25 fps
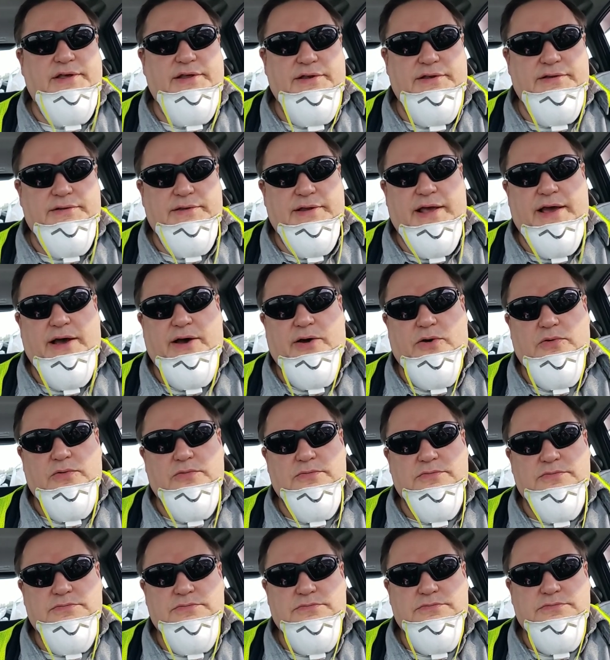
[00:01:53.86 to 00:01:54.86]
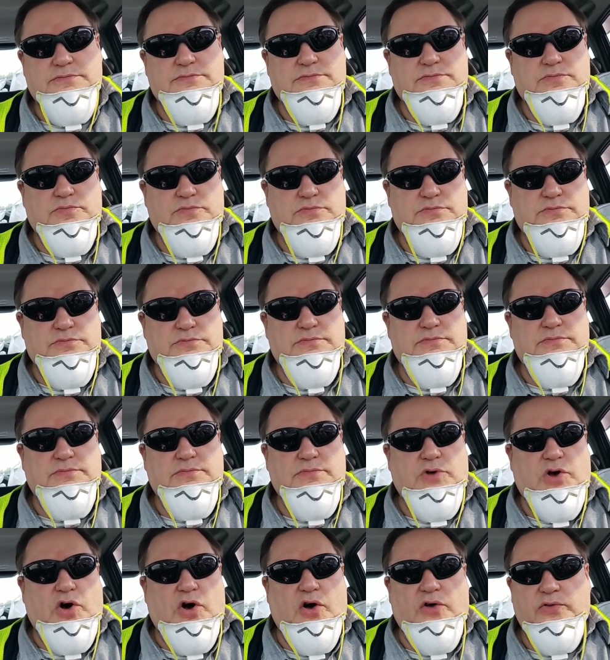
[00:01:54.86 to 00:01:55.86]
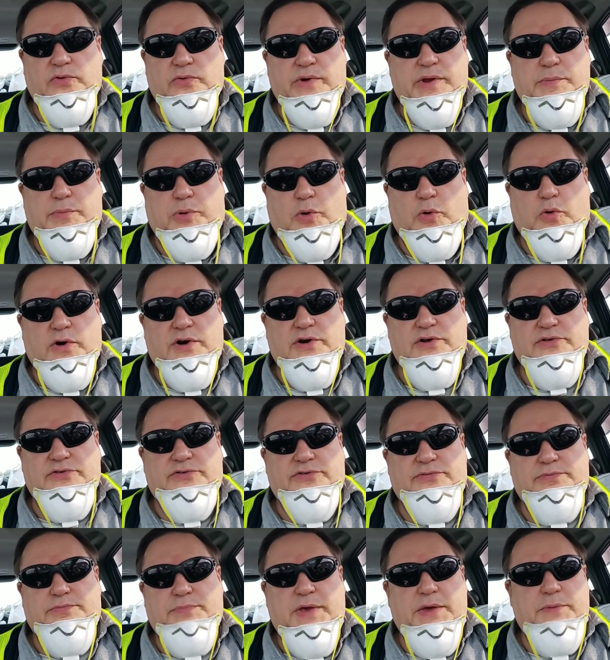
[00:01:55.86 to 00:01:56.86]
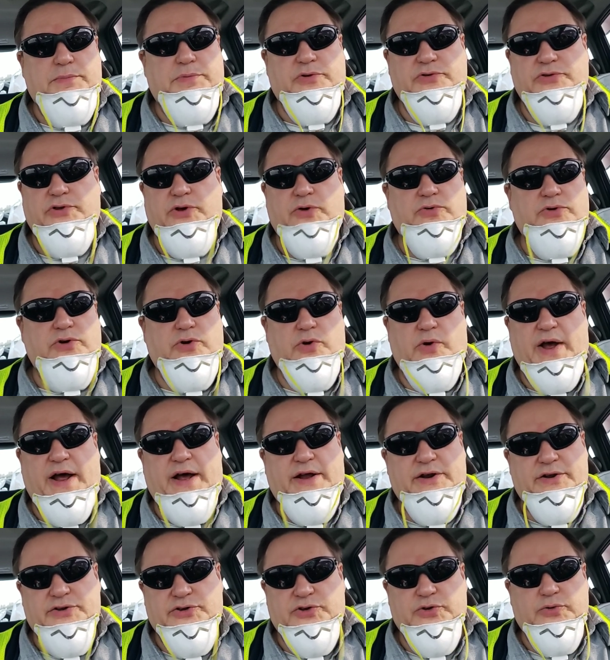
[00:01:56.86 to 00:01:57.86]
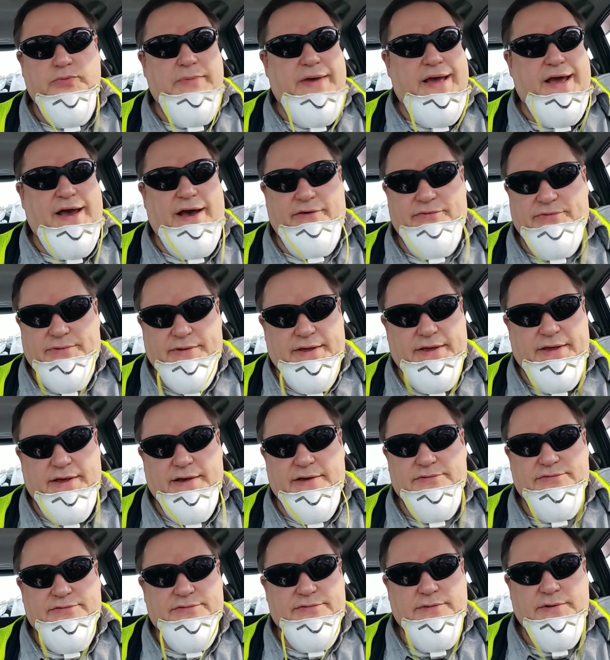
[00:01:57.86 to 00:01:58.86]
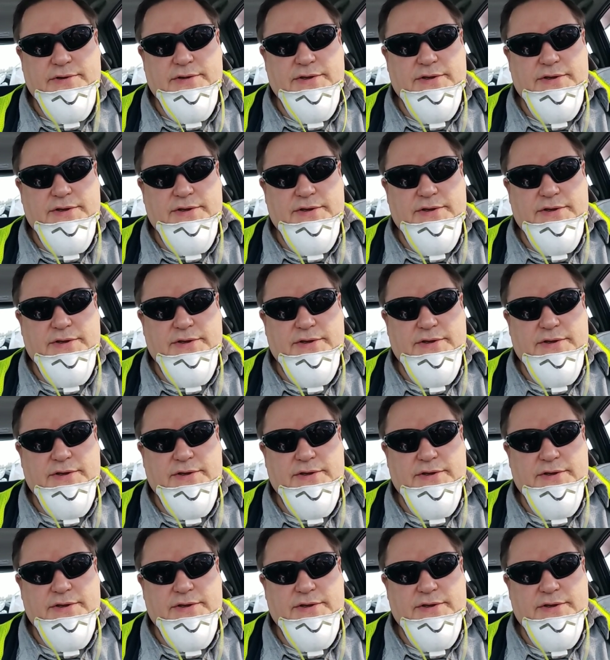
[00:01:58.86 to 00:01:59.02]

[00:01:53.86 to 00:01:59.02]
Now, all the reports, people don't know how to do math, I guess.